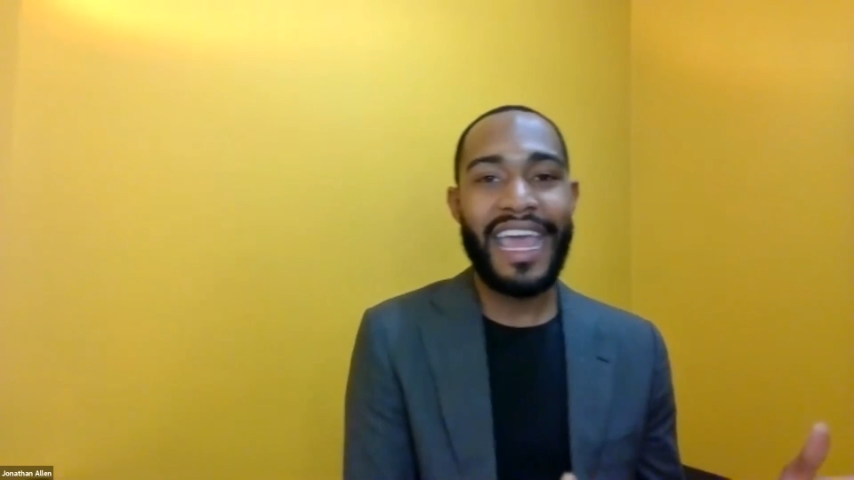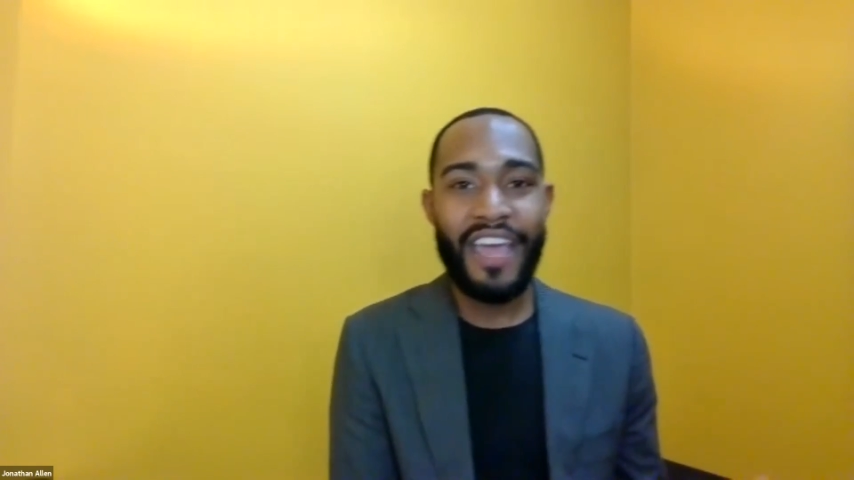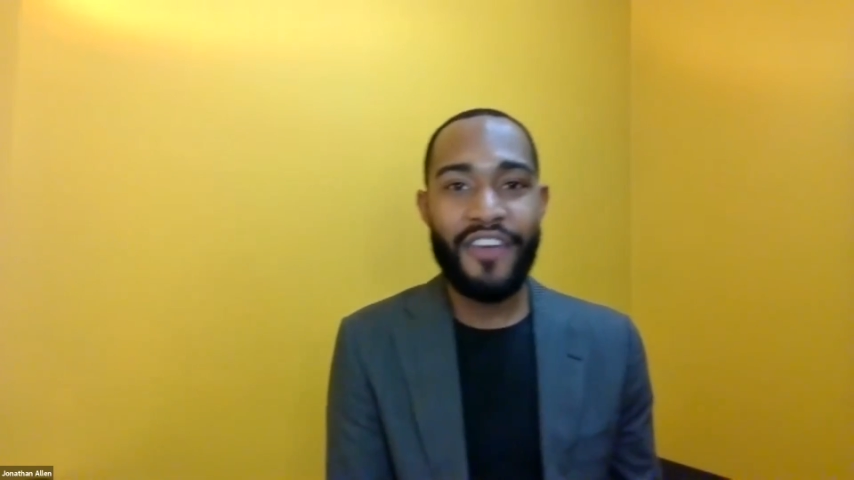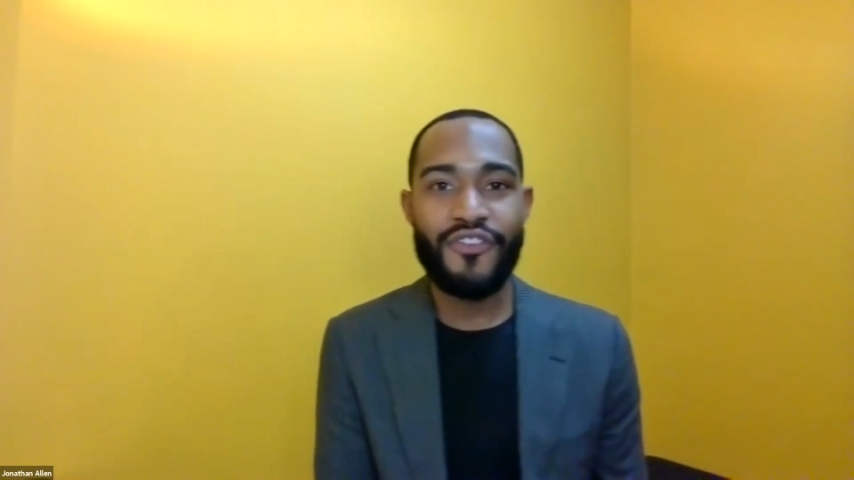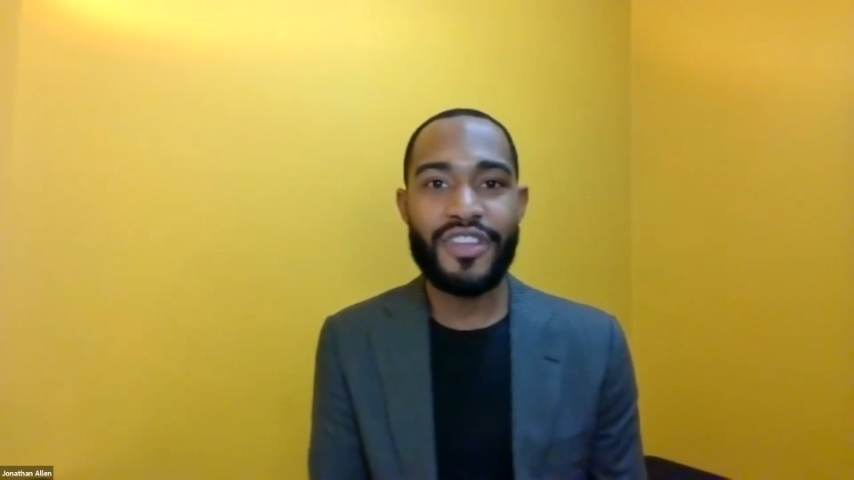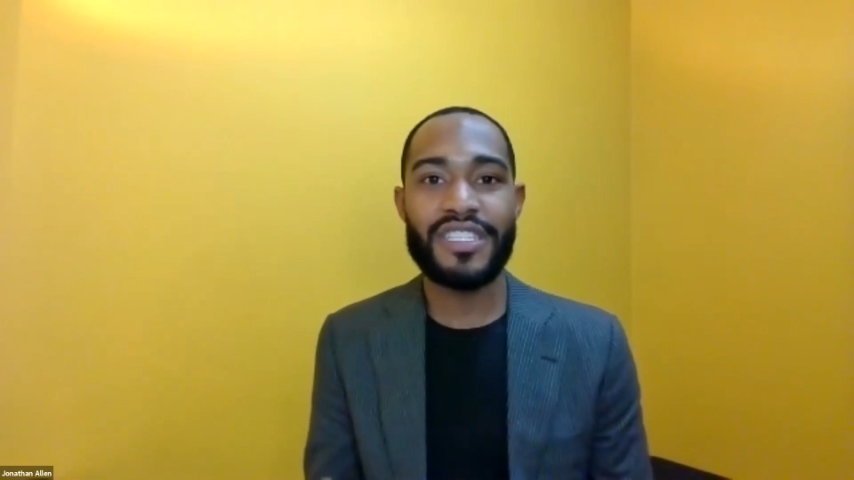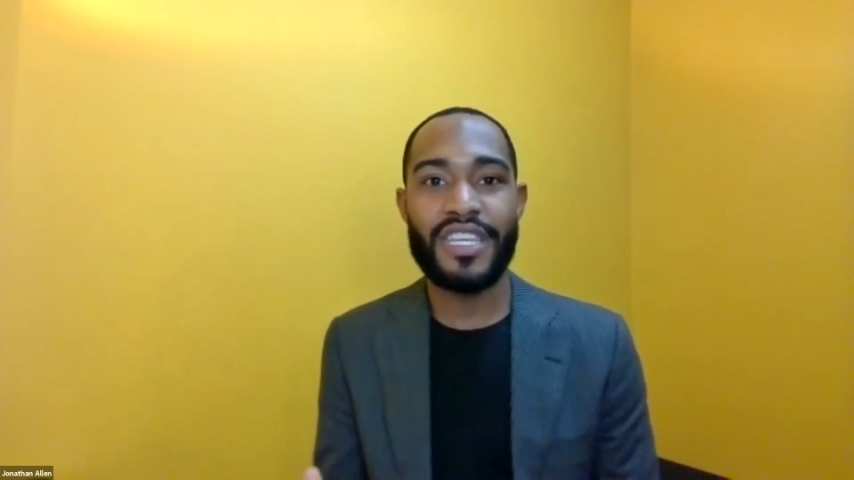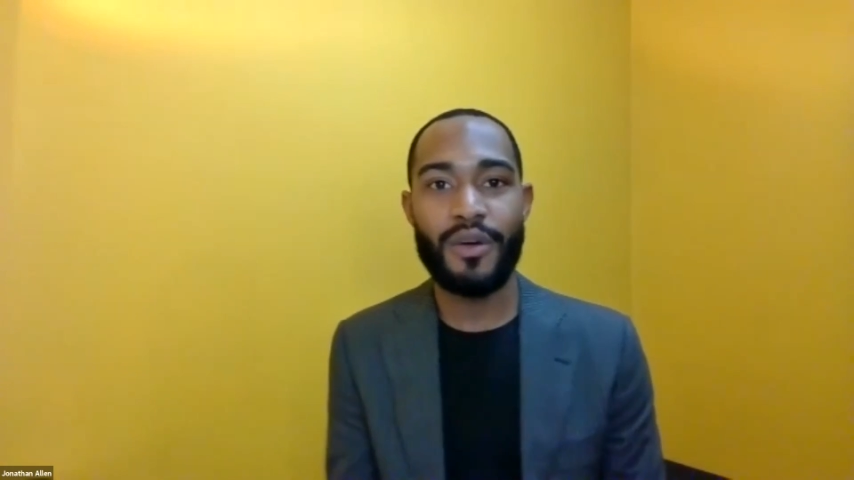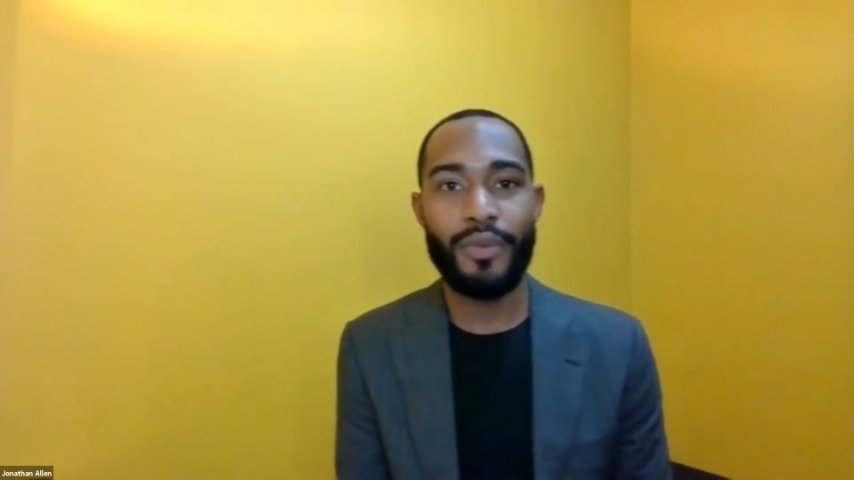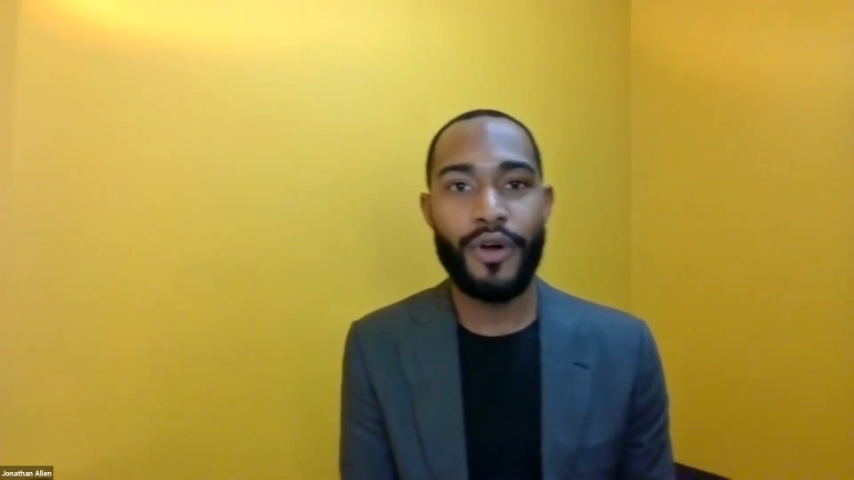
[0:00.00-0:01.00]
every
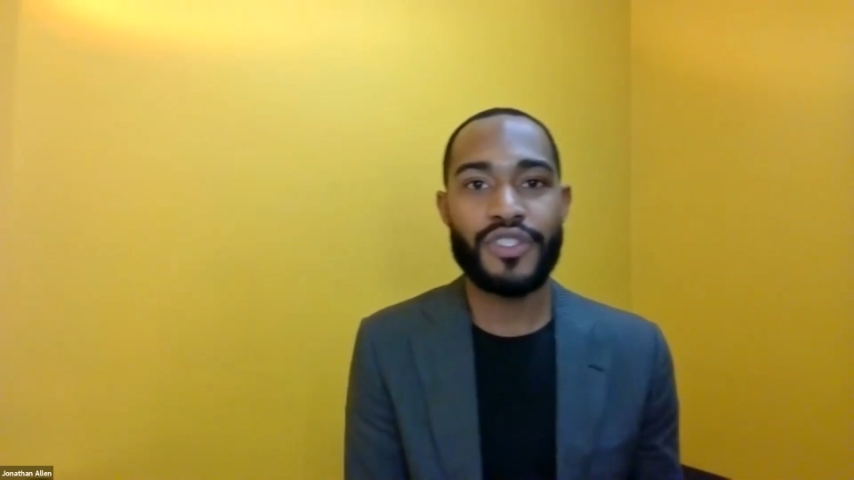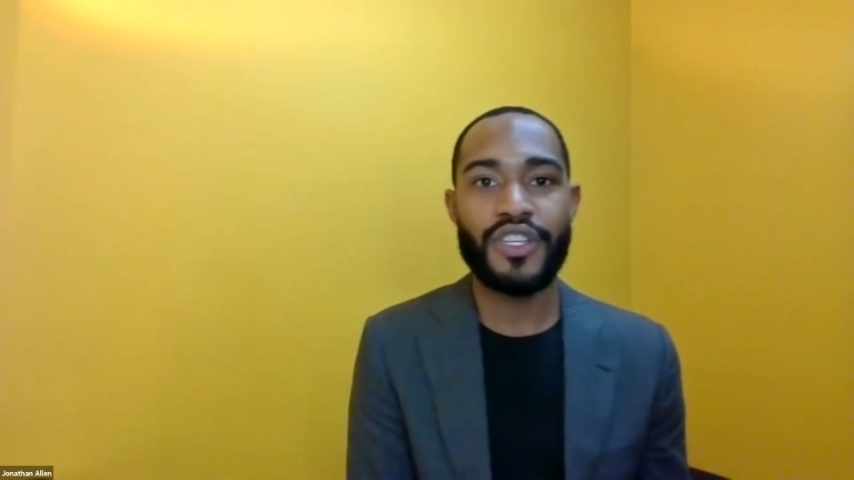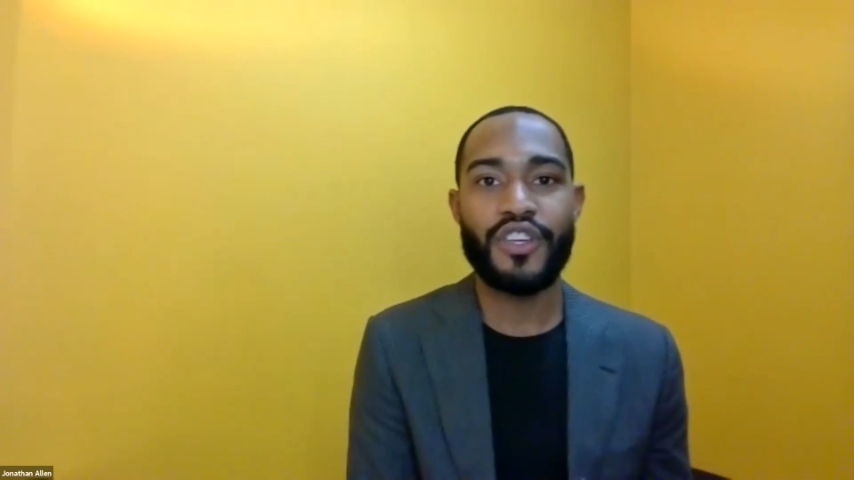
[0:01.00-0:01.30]
single person